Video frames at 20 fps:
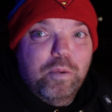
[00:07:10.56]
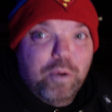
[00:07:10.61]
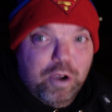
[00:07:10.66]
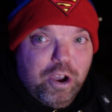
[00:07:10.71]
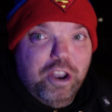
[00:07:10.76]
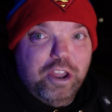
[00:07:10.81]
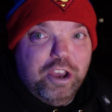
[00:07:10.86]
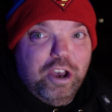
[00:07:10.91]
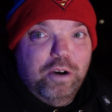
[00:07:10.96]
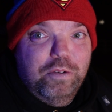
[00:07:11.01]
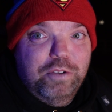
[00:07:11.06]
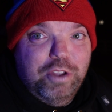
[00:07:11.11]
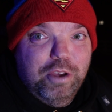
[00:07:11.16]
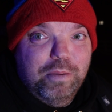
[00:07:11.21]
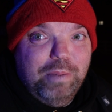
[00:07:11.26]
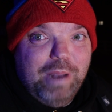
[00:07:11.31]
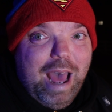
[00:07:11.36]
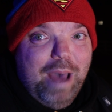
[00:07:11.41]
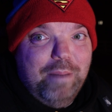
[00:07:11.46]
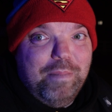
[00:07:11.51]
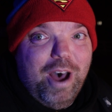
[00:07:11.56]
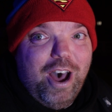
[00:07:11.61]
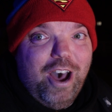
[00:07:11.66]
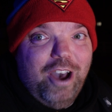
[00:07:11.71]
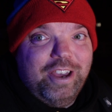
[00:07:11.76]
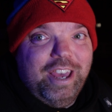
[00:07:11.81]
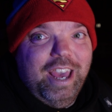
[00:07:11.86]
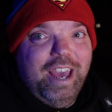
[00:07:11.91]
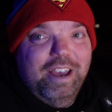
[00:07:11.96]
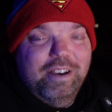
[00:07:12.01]
We're going to go and do Black
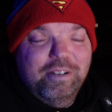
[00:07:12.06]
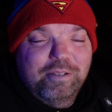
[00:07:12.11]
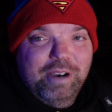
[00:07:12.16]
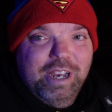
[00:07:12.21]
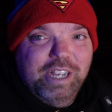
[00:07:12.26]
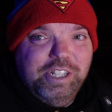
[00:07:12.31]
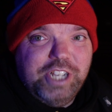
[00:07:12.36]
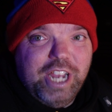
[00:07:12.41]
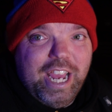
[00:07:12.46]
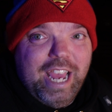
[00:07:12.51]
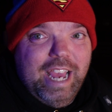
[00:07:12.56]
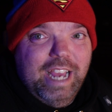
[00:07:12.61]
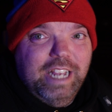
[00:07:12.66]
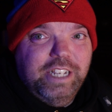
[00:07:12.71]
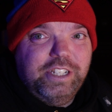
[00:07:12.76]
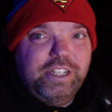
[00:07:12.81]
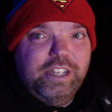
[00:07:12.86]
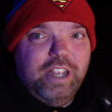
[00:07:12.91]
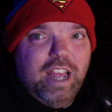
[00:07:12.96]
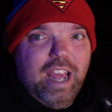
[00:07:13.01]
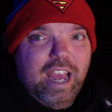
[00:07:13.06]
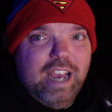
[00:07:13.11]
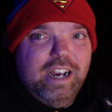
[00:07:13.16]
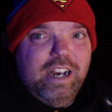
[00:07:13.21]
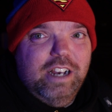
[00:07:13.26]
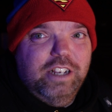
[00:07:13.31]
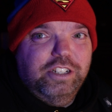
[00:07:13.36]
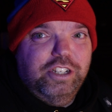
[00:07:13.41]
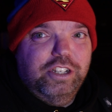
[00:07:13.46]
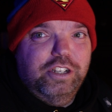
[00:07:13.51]
Market, which is
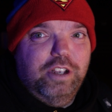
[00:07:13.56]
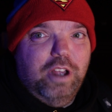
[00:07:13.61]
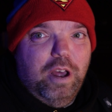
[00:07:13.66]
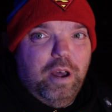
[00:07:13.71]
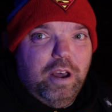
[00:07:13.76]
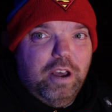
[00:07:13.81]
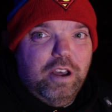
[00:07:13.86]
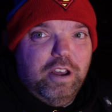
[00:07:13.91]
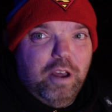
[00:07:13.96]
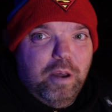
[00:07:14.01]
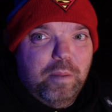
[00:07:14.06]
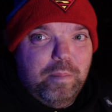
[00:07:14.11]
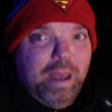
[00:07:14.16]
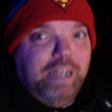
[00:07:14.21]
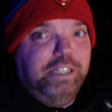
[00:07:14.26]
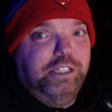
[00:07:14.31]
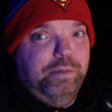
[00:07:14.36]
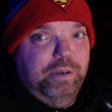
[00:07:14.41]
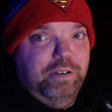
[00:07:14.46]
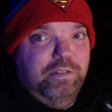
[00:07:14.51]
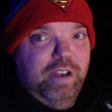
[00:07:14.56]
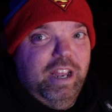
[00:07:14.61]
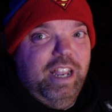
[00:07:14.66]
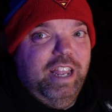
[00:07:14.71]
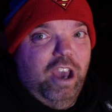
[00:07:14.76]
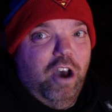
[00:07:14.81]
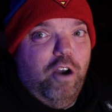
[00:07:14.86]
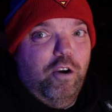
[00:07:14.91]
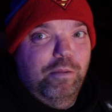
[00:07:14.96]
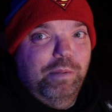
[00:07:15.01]
meant to be really
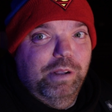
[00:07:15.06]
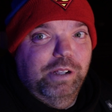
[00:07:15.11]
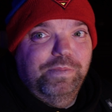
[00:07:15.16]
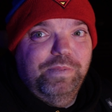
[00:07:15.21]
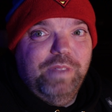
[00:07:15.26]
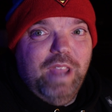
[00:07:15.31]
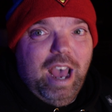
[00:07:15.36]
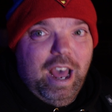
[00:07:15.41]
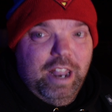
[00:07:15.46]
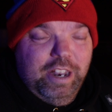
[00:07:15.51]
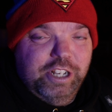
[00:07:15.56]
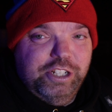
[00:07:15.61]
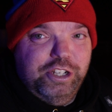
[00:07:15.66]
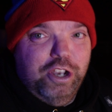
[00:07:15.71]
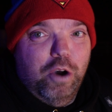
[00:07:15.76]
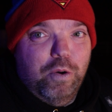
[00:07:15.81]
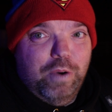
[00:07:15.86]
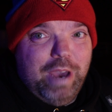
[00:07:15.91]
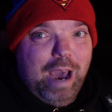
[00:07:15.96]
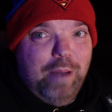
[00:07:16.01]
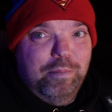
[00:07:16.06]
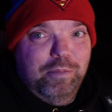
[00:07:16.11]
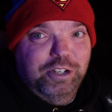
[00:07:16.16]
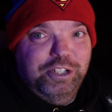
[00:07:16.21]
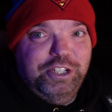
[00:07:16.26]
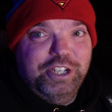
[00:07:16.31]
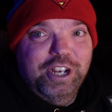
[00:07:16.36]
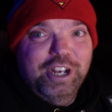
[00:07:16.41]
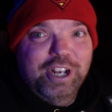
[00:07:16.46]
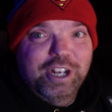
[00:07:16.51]
horrible, and there's no
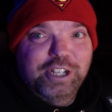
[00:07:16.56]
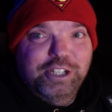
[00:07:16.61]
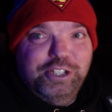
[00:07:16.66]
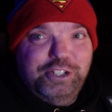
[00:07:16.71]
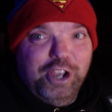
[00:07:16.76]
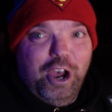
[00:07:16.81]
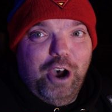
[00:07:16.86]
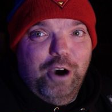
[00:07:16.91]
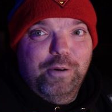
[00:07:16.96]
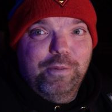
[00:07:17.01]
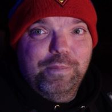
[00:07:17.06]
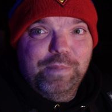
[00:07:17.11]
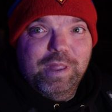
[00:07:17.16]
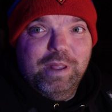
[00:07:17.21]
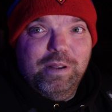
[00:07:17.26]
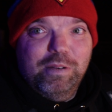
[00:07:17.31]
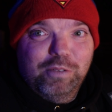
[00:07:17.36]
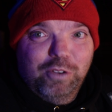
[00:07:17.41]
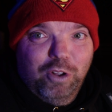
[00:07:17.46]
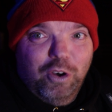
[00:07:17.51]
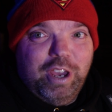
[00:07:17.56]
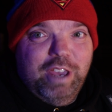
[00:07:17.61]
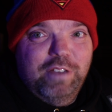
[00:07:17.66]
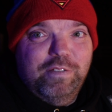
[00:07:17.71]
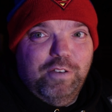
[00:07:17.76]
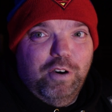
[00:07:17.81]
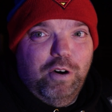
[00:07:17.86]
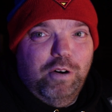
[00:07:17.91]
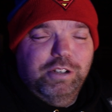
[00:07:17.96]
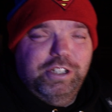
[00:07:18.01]
cameras. So, looking
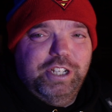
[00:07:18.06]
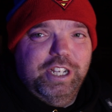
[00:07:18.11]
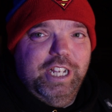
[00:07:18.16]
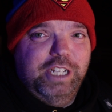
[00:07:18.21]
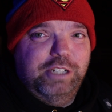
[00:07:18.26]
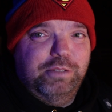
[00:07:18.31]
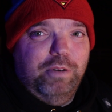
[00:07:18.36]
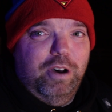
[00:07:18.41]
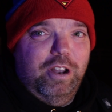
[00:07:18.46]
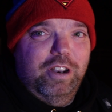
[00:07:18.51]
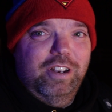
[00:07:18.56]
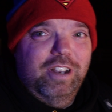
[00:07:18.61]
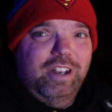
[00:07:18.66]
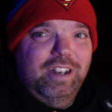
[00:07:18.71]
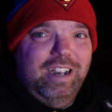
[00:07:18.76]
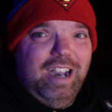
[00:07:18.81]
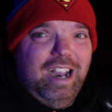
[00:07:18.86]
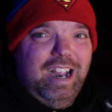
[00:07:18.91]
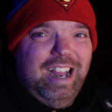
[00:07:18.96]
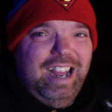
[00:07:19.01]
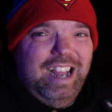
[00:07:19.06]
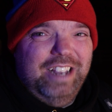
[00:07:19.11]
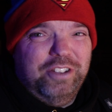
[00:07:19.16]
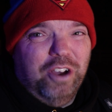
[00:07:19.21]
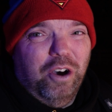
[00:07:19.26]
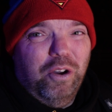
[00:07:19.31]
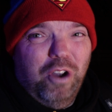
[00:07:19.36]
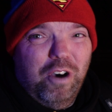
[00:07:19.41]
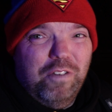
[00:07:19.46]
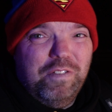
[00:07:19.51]
forward to this one. I
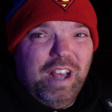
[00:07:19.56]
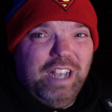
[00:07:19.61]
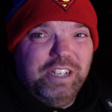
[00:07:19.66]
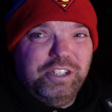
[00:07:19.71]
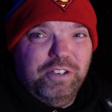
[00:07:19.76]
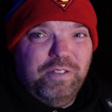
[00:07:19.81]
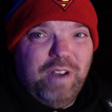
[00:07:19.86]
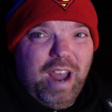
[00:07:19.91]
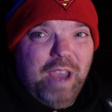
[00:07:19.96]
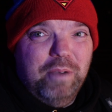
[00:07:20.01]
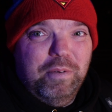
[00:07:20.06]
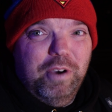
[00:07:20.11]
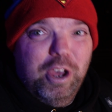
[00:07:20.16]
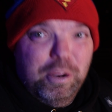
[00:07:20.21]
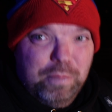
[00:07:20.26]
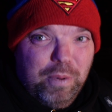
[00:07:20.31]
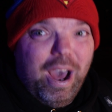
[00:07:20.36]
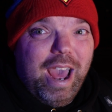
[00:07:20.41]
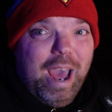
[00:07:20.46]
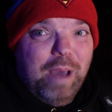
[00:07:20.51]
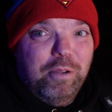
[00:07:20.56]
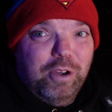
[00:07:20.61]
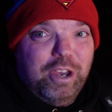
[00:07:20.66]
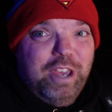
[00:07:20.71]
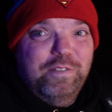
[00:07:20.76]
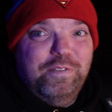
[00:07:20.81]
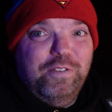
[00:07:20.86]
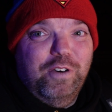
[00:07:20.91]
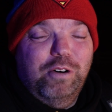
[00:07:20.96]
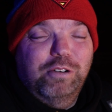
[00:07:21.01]
don't know if that's the right word, but I am
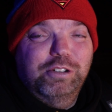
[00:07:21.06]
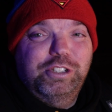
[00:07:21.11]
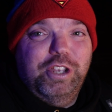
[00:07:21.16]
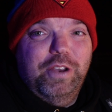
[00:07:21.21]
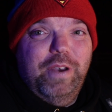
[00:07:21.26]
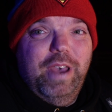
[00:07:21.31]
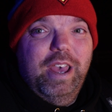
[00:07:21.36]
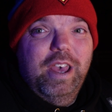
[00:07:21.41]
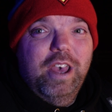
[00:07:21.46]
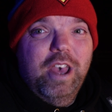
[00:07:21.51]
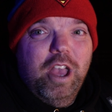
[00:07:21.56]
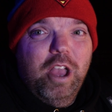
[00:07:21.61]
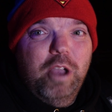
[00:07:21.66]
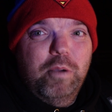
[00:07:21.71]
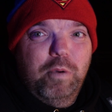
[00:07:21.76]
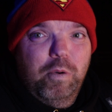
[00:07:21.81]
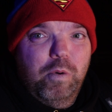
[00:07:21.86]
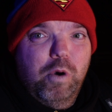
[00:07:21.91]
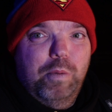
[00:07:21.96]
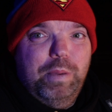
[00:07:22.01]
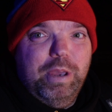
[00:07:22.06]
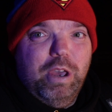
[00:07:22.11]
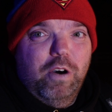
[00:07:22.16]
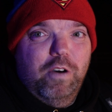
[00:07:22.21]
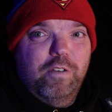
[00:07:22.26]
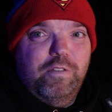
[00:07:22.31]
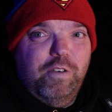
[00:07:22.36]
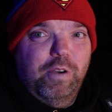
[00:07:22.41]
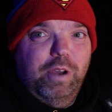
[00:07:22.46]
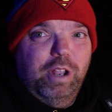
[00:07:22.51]
looking forward to it. We will be
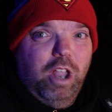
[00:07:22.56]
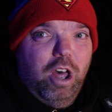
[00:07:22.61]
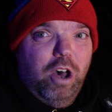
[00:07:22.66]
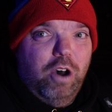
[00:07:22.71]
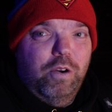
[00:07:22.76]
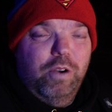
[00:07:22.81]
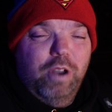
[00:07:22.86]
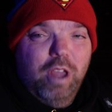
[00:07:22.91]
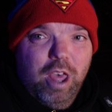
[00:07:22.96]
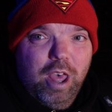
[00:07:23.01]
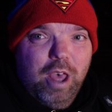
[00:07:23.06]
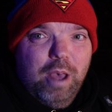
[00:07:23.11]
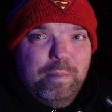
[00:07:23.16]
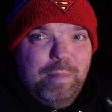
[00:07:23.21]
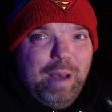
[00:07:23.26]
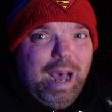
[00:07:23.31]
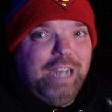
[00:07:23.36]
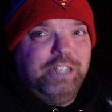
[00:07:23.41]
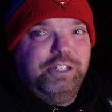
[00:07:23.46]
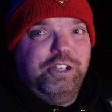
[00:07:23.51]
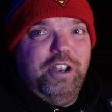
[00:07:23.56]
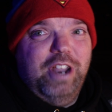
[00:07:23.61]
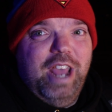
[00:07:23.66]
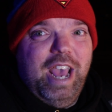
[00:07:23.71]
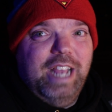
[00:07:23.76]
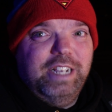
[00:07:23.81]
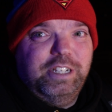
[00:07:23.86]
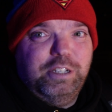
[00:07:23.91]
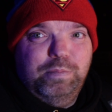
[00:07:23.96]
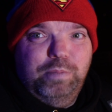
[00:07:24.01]
going through alone, bags on
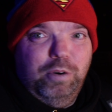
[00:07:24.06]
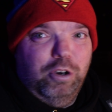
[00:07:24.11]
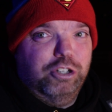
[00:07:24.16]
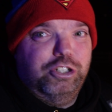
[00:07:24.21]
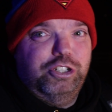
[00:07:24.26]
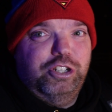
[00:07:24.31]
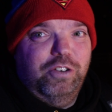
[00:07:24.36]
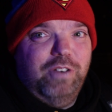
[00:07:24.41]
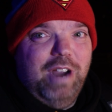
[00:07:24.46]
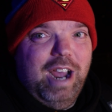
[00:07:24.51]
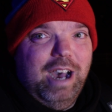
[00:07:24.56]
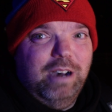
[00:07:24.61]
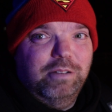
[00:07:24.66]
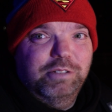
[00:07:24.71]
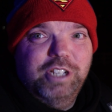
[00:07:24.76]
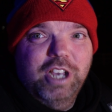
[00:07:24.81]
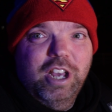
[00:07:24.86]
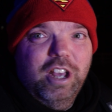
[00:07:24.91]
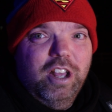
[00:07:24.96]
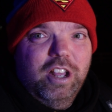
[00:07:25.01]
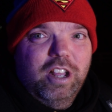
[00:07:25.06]
heads, pushed around,